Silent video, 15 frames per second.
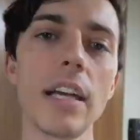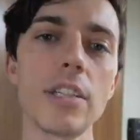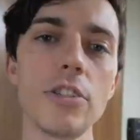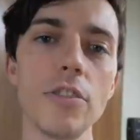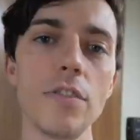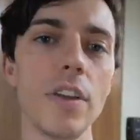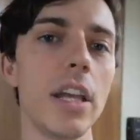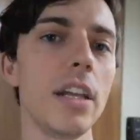
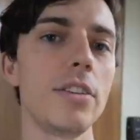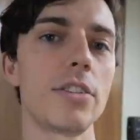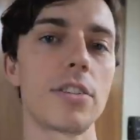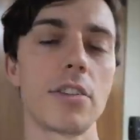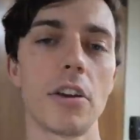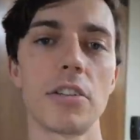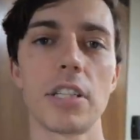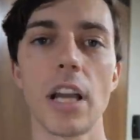SUV just
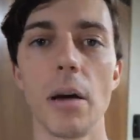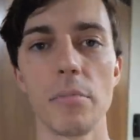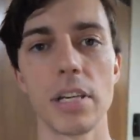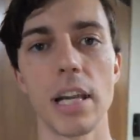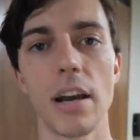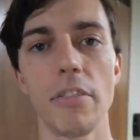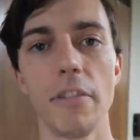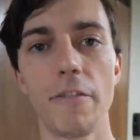starts coming
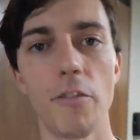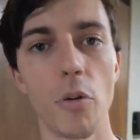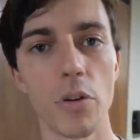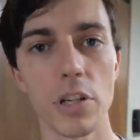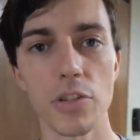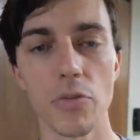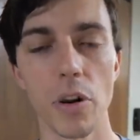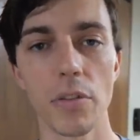down the
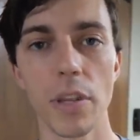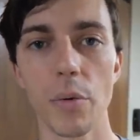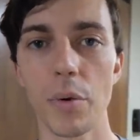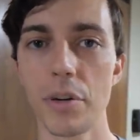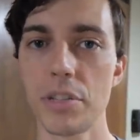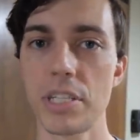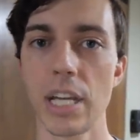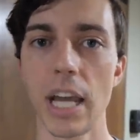forest road that
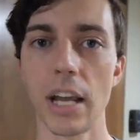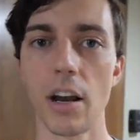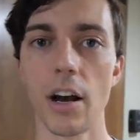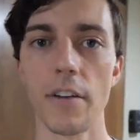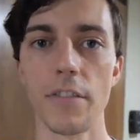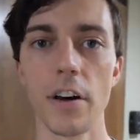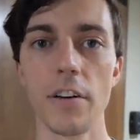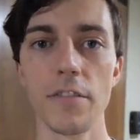we were staying
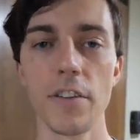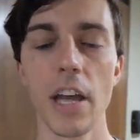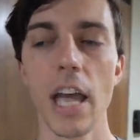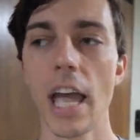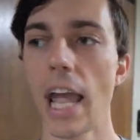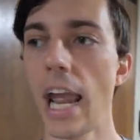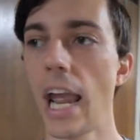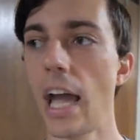off of,
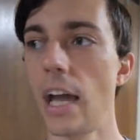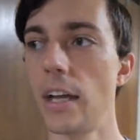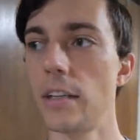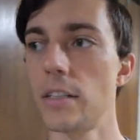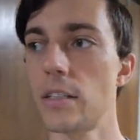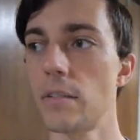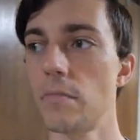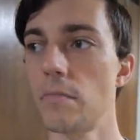
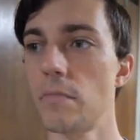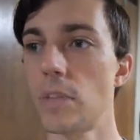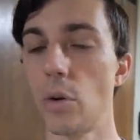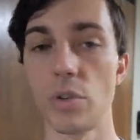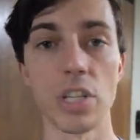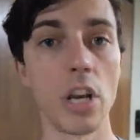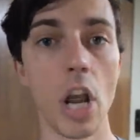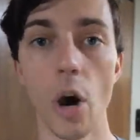and there
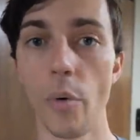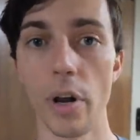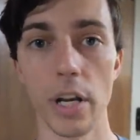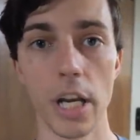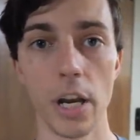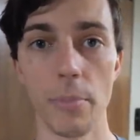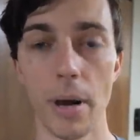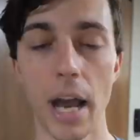was no one
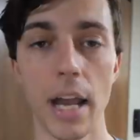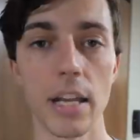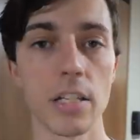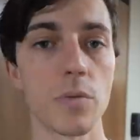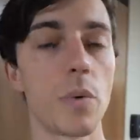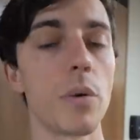nearby us.